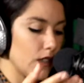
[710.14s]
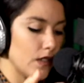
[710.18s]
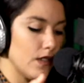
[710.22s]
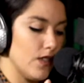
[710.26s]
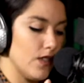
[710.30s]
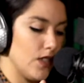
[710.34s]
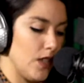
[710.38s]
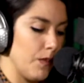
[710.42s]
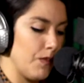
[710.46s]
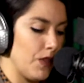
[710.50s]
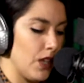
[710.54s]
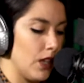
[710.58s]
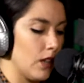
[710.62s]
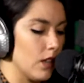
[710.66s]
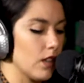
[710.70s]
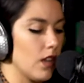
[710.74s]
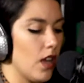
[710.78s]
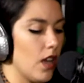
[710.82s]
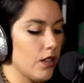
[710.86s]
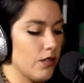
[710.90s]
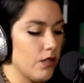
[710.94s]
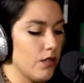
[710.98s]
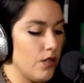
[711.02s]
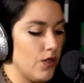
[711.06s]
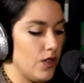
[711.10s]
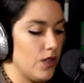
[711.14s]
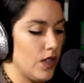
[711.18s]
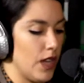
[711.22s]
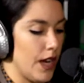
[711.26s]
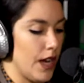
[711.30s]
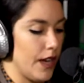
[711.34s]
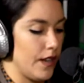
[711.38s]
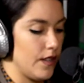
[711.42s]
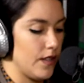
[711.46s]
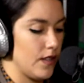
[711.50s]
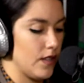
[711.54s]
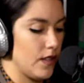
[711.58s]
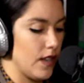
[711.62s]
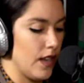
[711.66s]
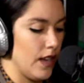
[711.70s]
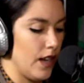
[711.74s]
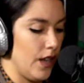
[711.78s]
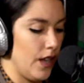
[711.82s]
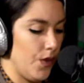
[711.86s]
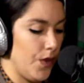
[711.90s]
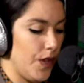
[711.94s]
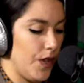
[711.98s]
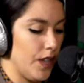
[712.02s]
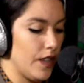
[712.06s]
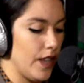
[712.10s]
something along those lines. And
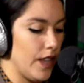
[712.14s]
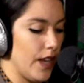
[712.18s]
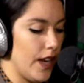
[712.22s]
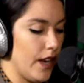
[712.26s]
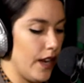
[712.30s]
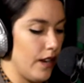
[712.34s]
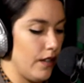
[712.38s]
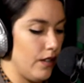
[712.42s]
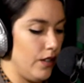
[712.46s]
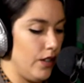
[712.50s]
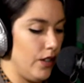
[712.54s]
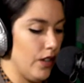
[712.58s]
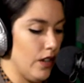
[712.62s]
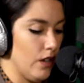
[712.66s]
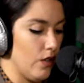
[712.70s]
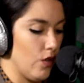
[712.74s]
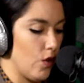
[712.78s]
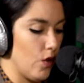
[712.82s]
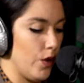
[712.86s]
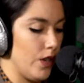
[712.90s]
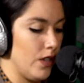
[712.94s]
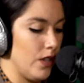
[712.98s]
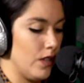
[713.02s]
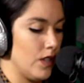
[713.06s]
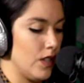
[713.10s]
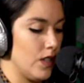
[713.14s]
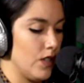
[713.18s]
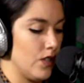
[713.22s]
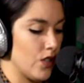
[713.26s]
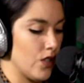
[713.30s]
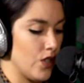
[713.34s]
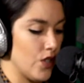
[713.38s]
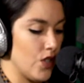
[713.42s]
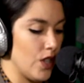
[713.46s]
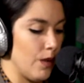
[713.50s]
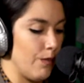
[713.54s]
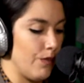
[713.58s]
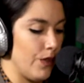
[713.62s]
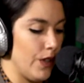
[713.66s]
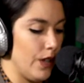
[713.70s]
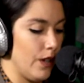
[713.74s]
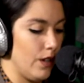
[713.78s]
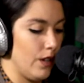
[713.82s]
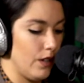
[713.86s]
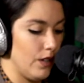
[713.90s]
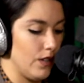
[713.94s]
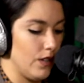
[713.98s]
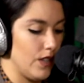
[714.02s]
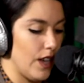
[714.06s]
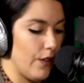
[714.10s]
I think that, quizzes are
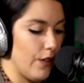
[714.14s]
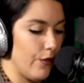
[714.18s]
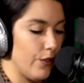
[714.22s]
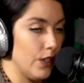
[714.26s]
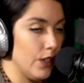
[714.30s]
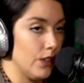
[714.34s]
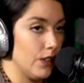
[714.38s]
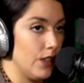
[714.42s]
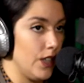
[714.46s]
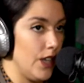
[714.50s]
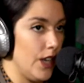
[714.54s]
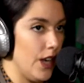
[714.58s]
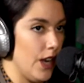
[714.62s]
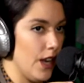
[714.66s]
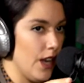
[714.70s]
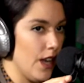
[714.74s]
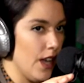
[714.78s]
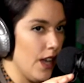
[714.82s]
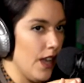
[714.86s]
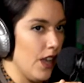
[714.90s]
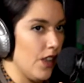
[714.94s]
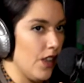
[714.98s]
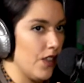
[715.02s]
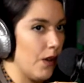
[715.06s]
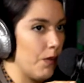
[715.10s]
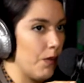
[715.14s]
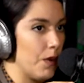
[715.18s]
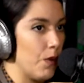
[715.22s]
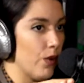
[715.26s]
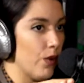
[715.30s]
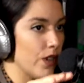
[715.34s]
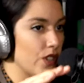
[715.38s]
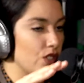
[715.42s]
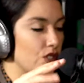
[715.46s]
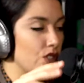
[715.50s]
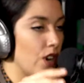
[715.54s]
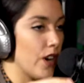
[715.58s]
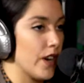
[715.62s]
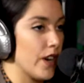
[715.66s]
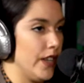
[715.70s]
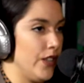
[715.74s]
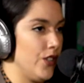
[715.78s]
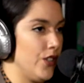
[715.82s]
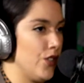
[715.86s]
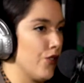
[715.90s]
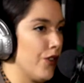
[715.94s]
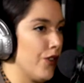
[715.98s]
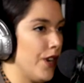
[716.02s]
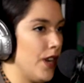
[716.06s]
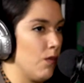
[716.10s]
something definitely that we want to start
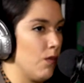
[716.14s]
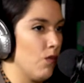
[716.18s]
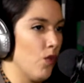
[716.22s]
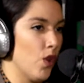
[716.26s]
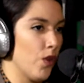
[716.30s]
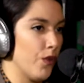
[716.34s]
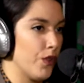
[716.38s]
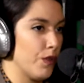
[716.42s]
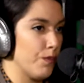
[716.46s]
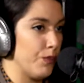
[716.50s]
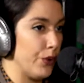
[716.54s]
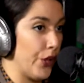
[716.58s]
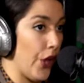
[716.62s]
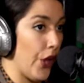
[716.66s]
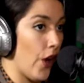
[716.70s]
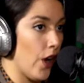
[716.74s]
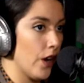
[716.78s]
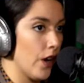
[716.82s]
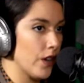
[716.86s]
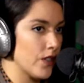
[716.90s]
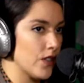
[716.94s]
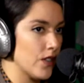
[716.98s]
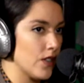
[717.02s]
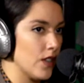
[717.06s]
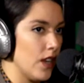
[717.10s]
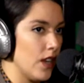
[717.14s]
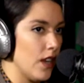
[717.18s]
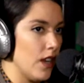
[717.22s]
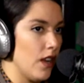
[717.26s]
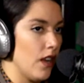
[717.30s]
integrating more with blogs,